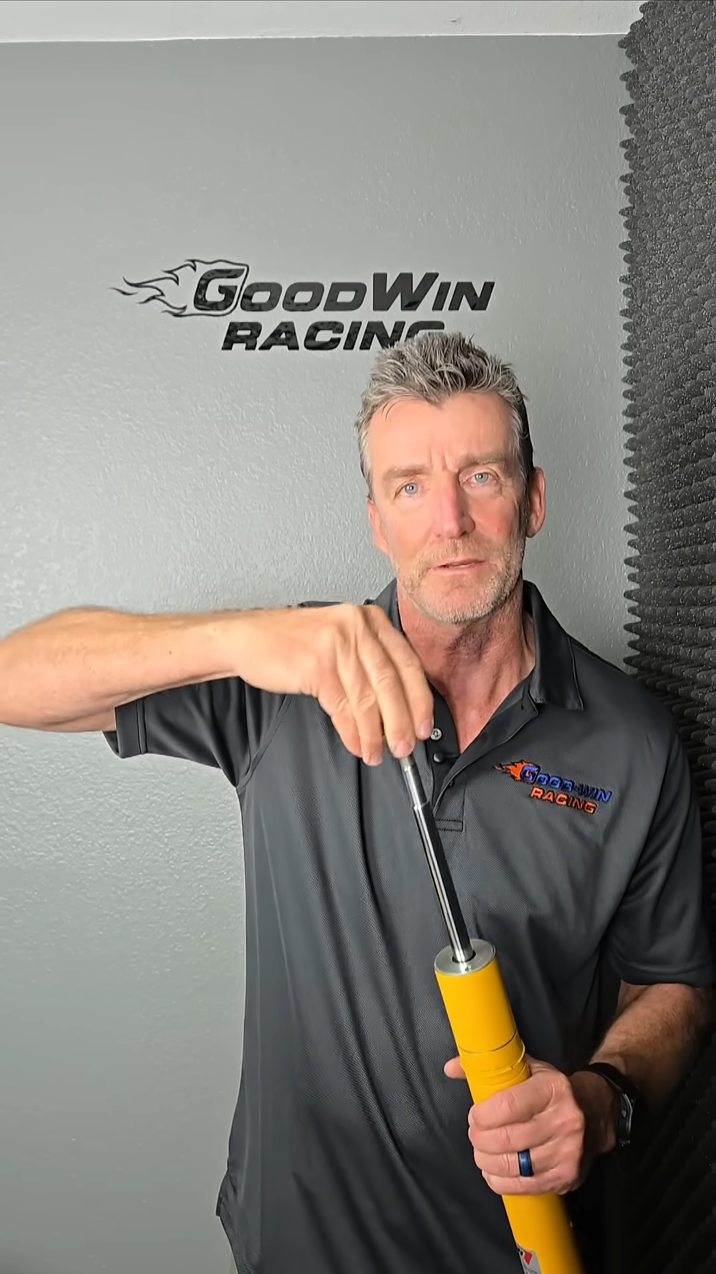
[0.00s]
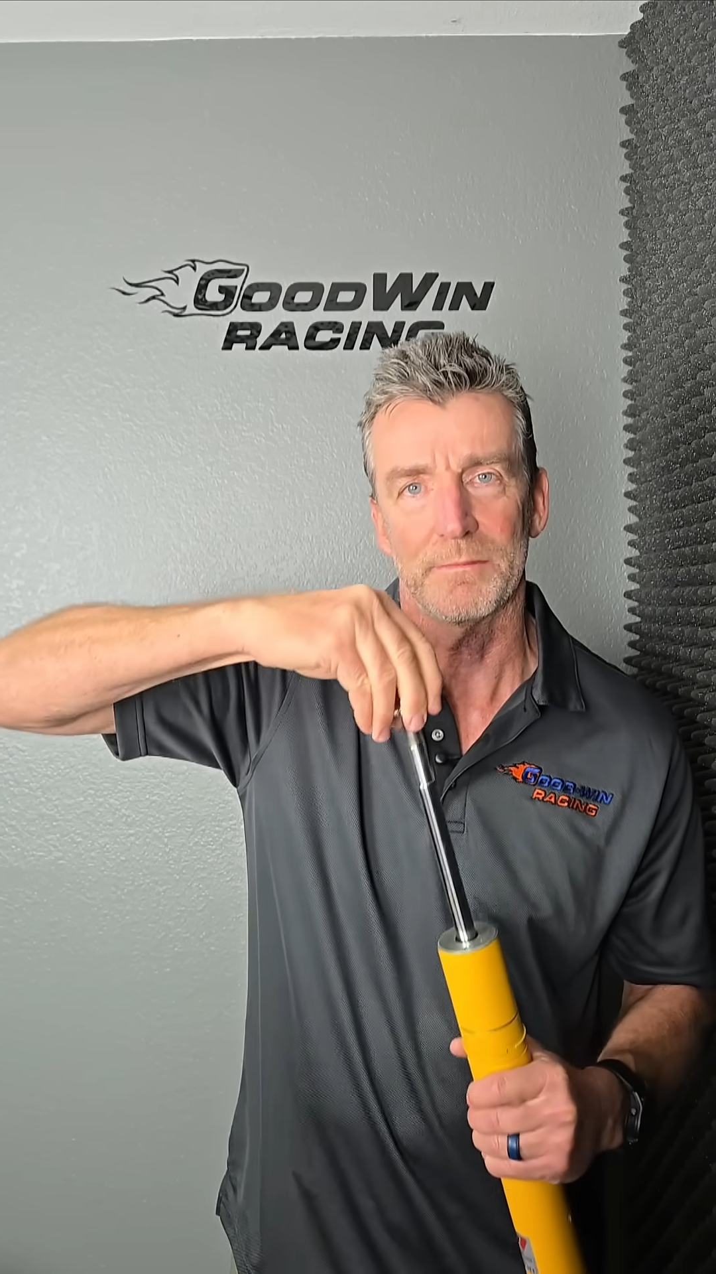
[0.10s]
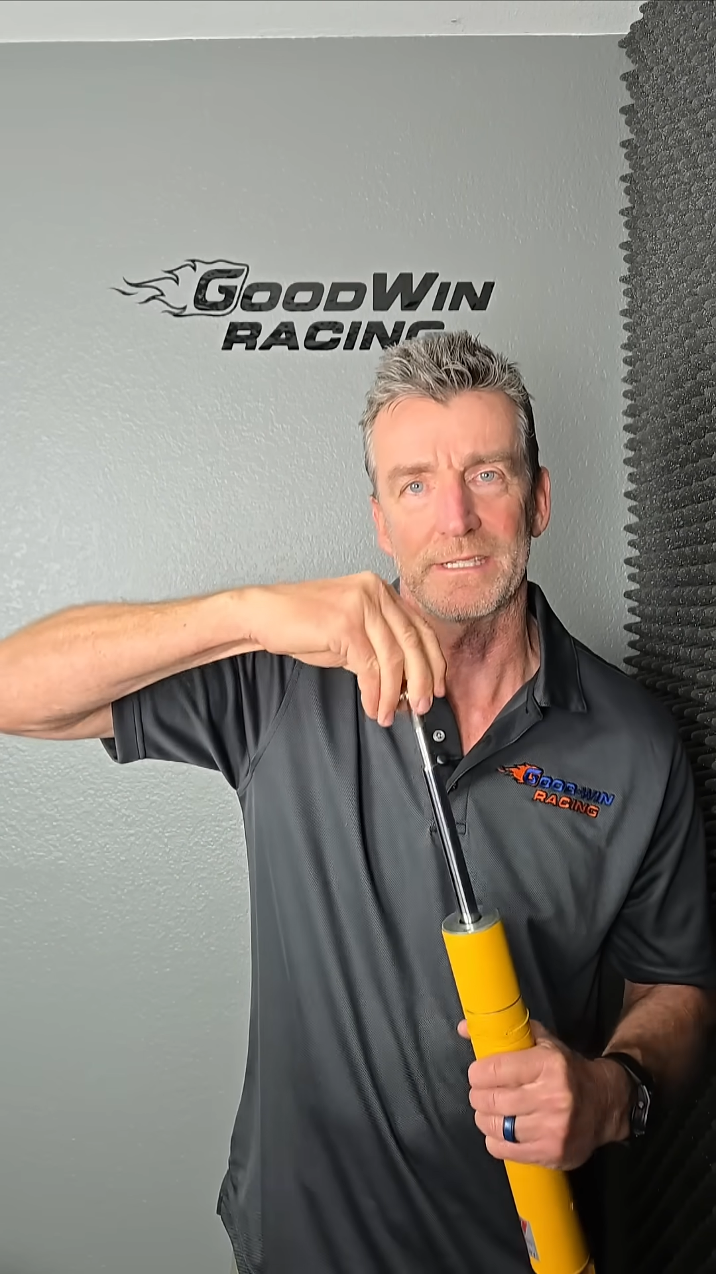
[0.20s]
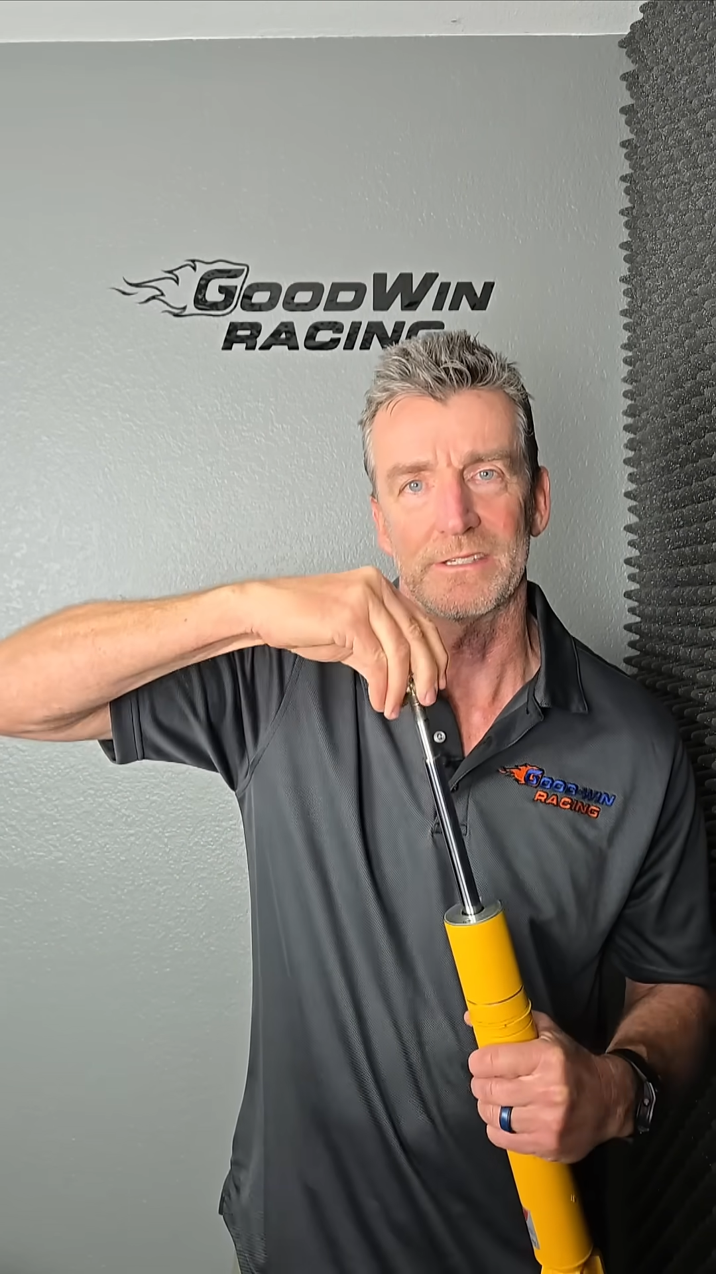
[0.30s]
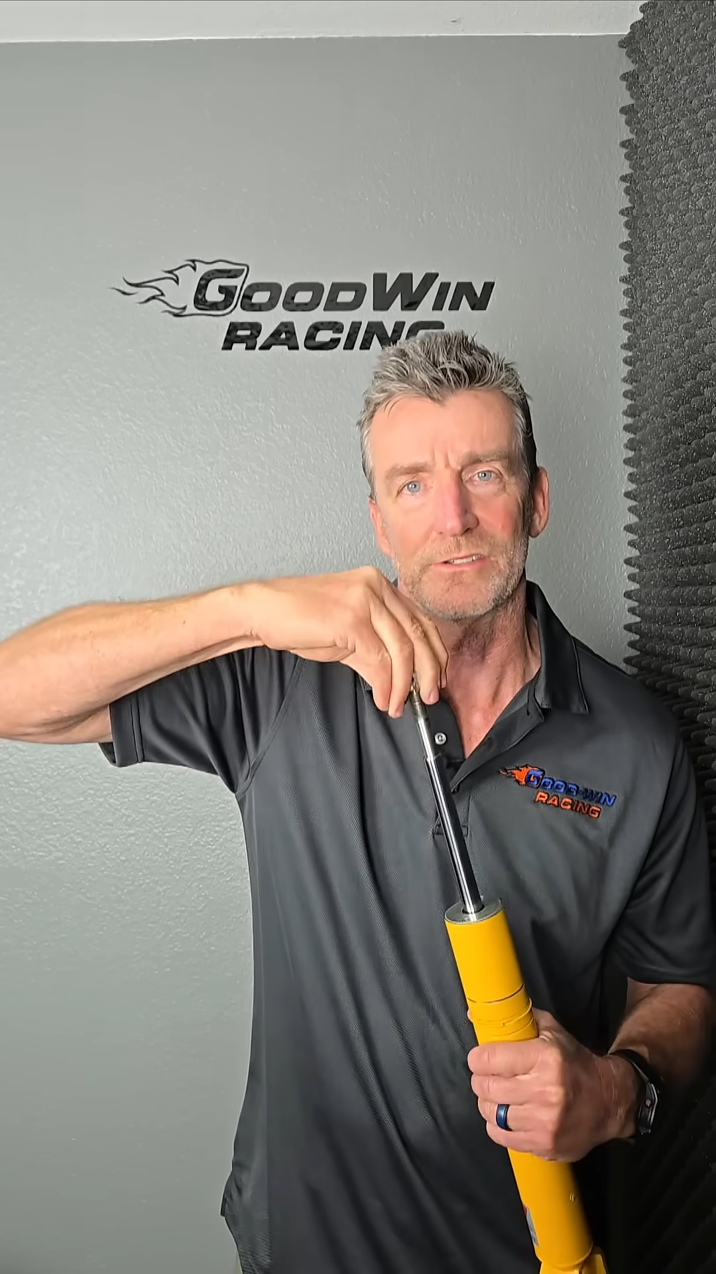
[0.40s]
you
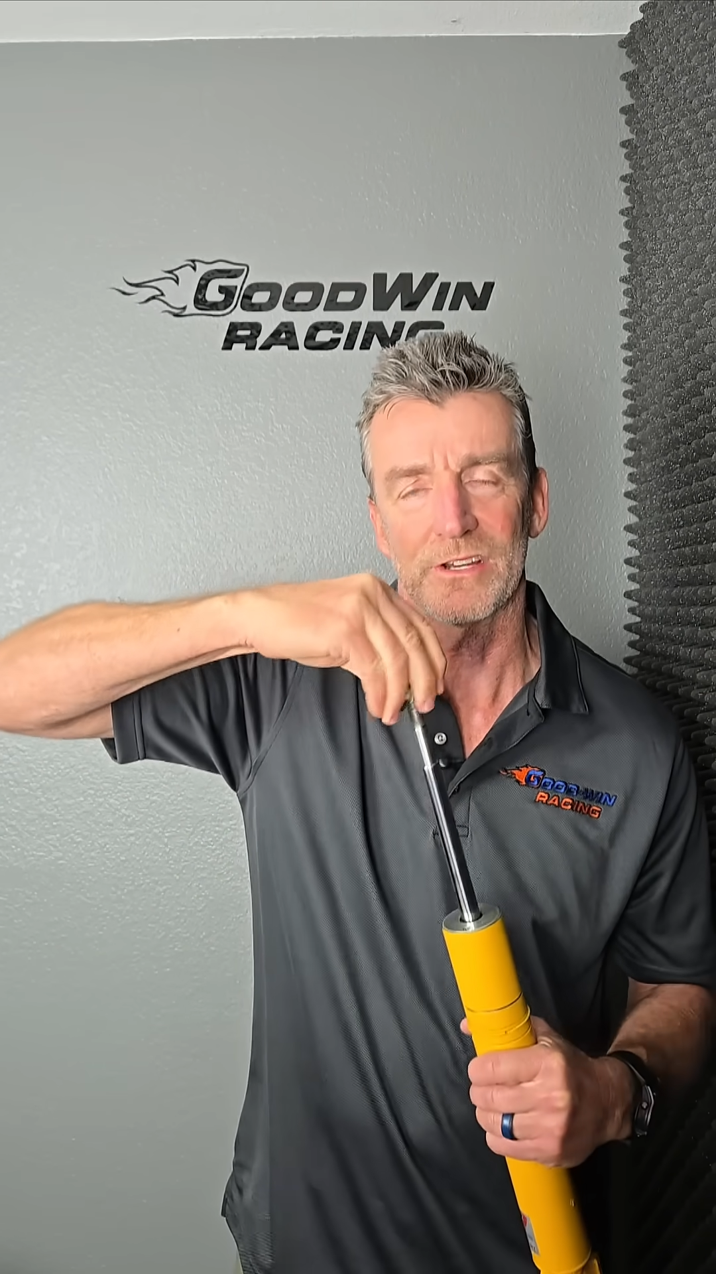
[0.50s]
can make the